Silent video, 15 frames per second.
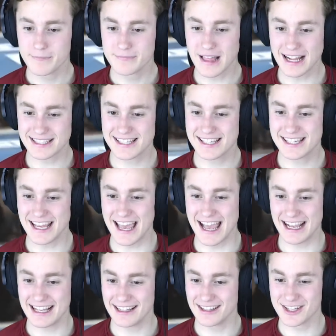That's
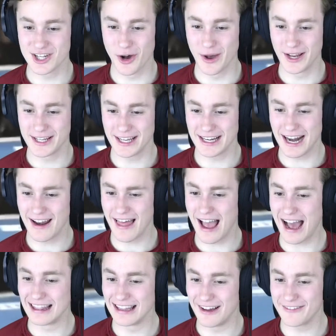sick. There's no way you can get out of that.
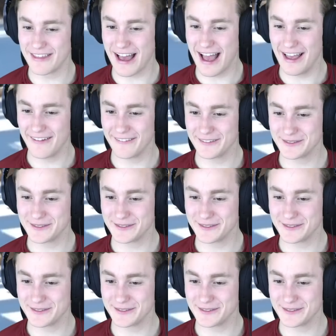I love that.